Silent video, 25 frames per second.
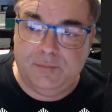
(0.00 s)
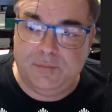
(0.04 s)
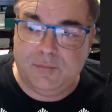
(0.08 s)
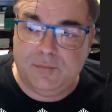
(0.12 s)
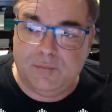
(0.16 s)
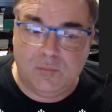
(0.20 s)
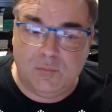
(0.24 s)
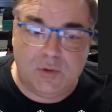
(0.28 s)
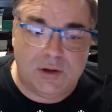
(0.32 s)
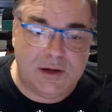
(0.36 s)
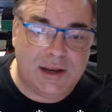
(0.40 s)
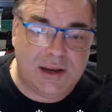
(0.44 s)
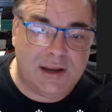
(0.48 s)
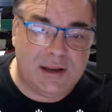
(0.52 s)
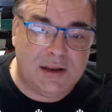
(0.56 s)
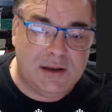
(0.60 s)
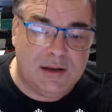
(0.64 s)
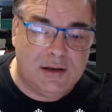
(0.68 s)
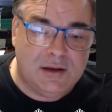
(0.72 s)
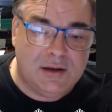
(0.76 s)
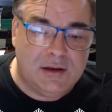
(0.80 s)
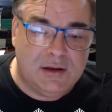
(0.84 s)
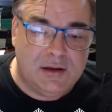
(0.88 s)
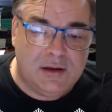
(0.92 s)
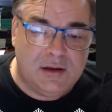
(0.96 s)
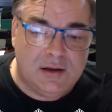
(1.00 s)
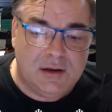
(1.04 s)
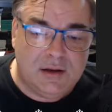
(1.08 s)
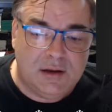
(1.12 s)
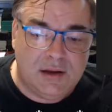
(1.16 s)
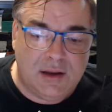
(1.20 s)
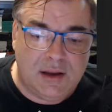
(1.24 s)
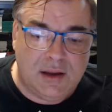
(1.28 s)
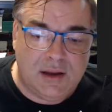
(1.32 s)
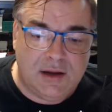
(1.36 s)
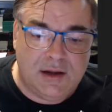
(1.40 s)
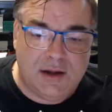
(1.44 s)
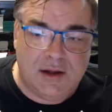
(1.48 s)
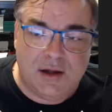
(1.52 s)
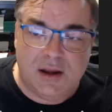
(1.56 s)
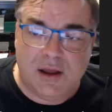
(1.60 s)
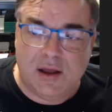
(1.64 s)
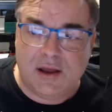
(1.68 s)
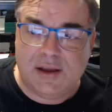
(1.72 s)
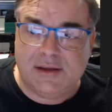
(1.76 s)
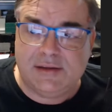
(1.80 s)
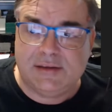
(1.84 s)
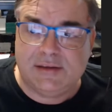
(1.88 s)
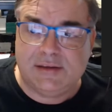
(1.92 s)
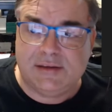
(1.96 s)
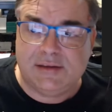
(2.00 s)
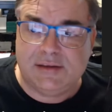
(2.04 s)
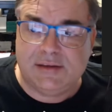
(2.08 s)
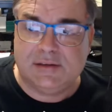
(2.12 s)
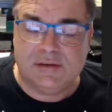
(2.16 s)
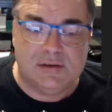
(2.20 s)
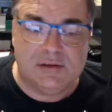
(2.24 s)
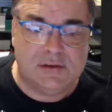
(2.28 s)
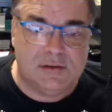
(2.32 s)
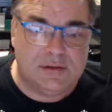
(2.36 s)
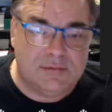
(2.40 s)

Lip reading: what a nice,